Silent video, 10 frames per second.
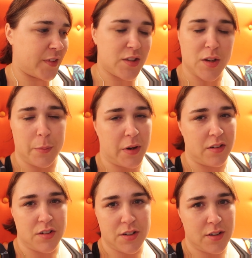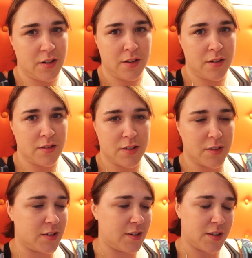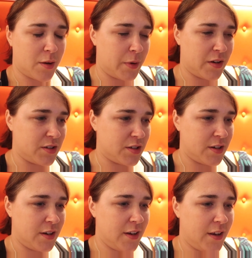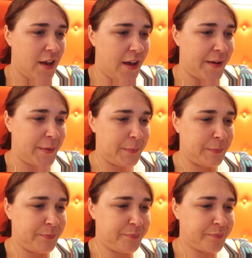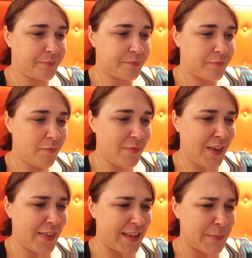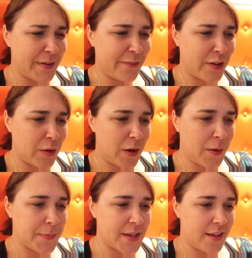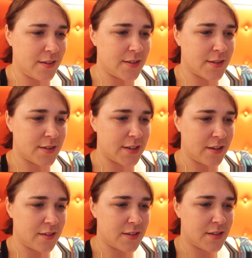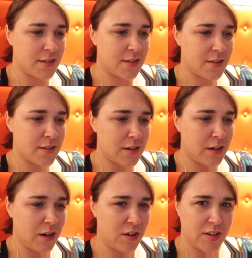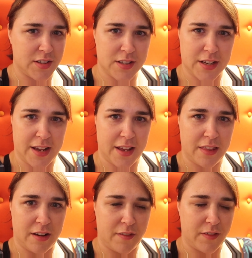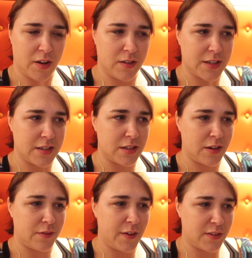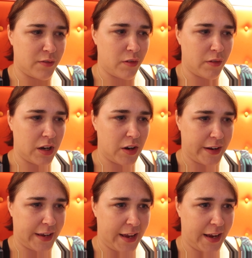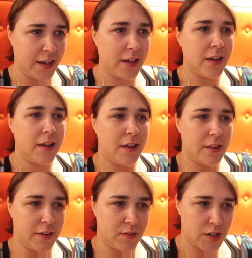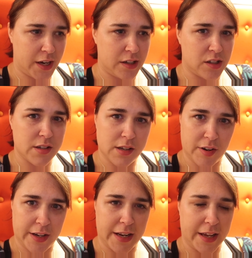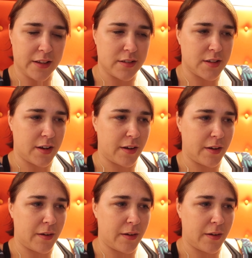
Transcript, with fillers: so much, so much. There's been a few updates since last year that I've noticed. So Festival of the Lion King, they've changed slightly, so